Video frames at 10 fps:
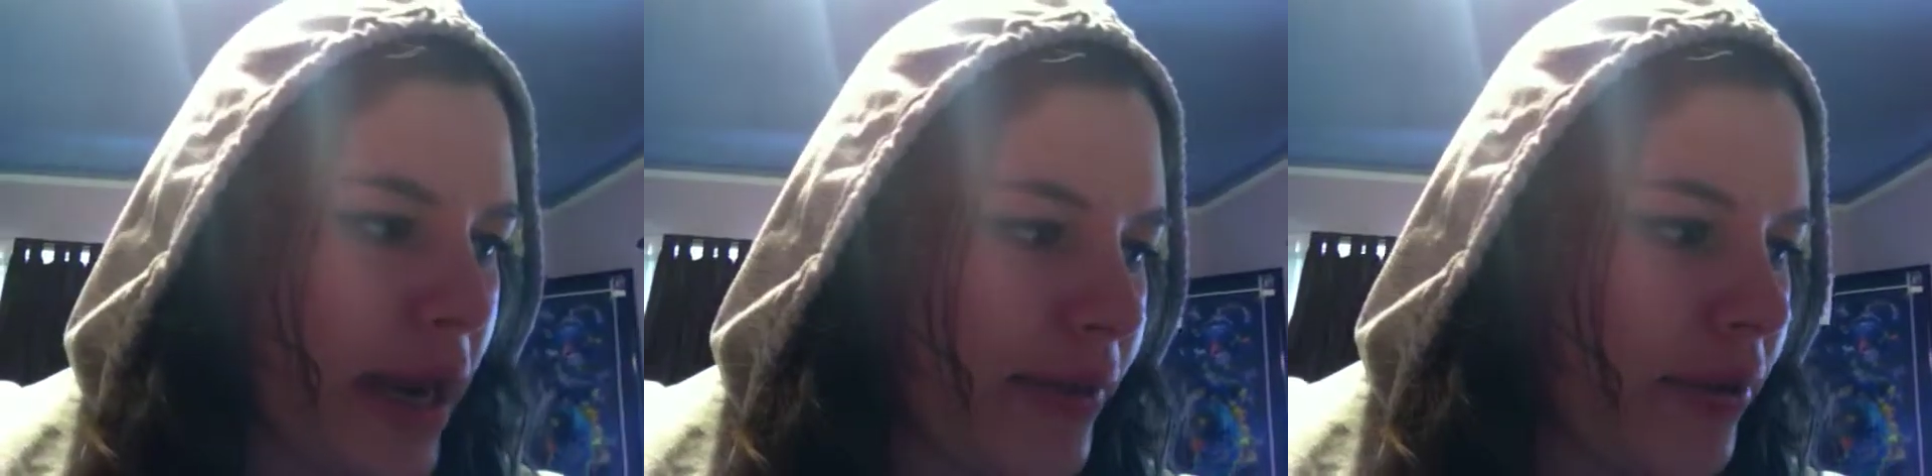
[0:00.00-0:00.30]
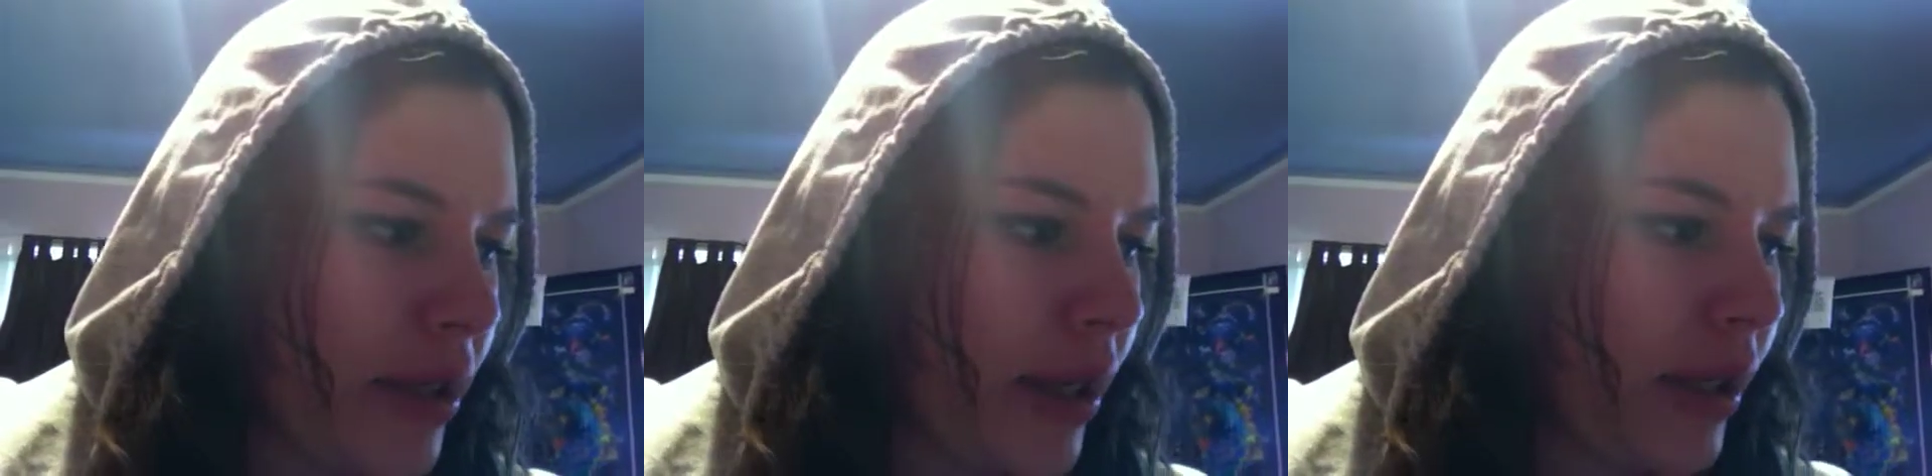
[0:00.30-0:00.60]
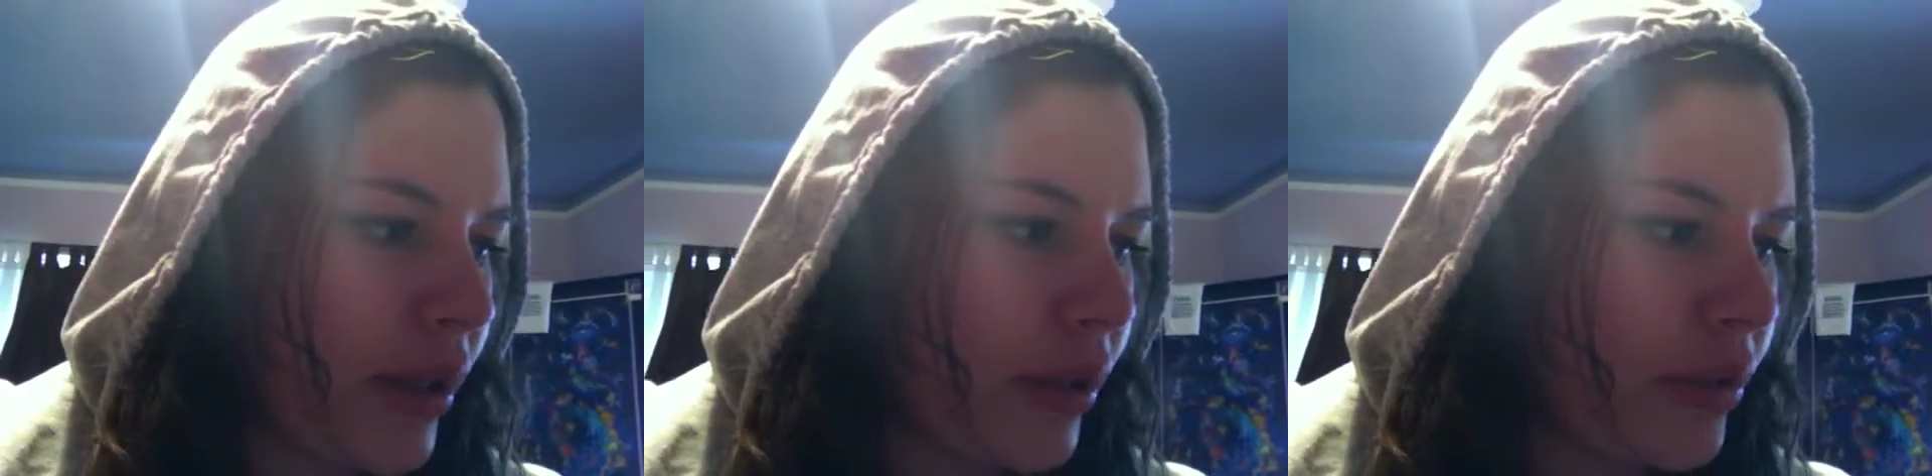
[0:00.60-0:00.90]
of having
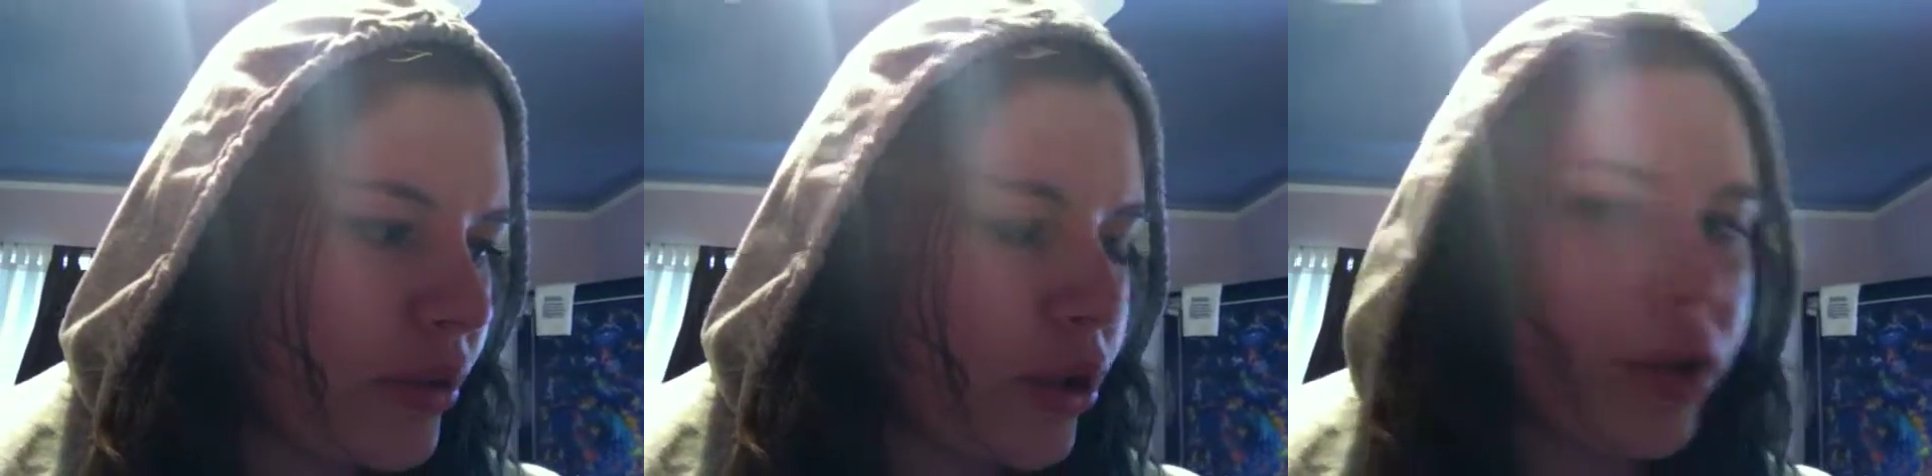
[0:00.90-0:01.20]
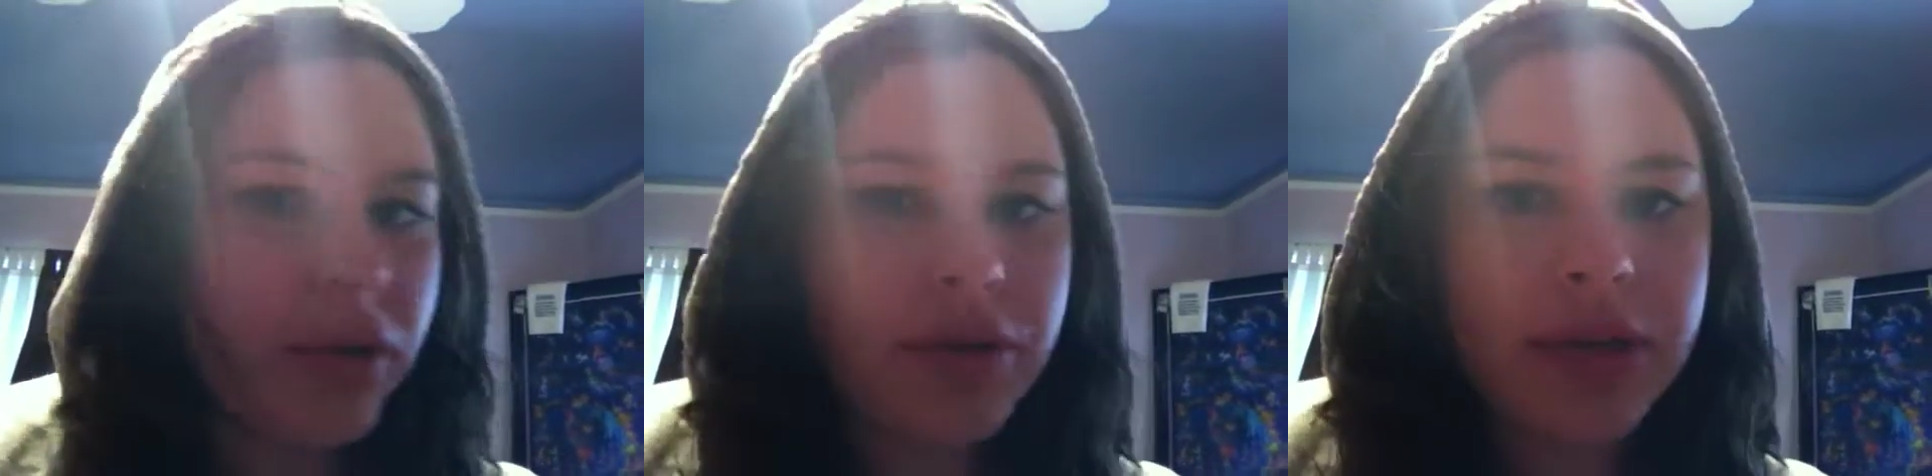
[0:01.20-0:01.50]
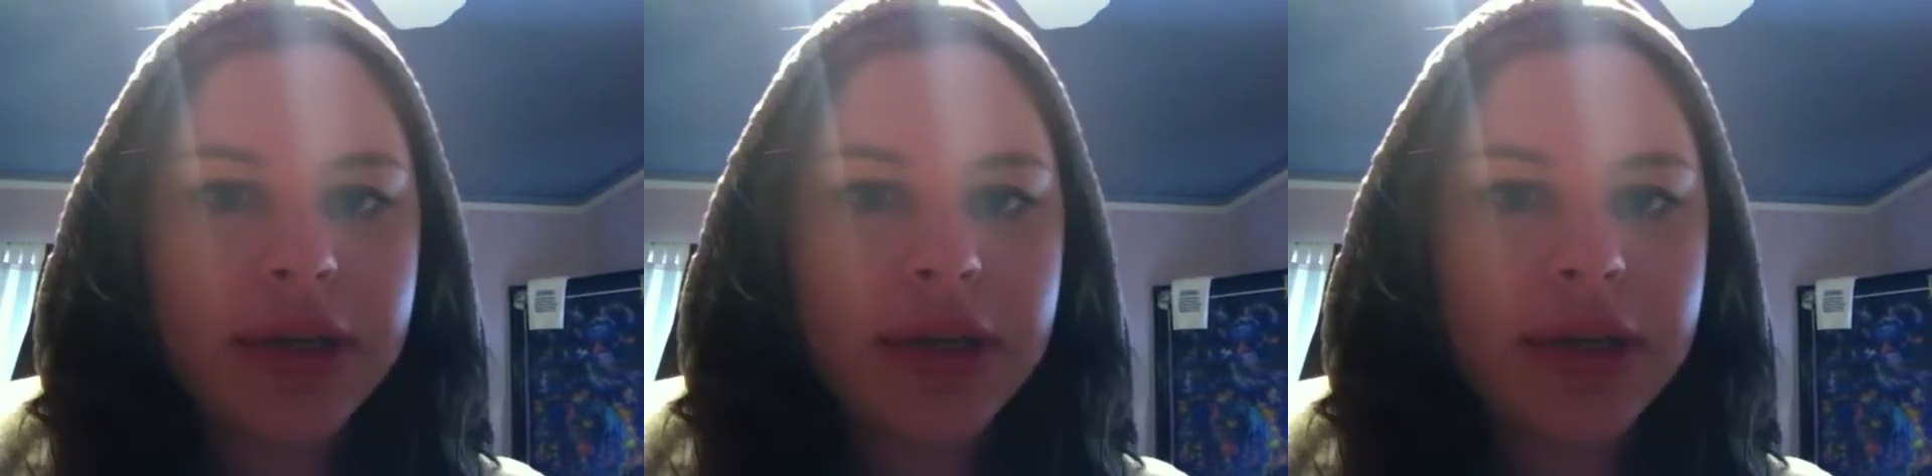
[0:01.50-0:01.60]
a girls'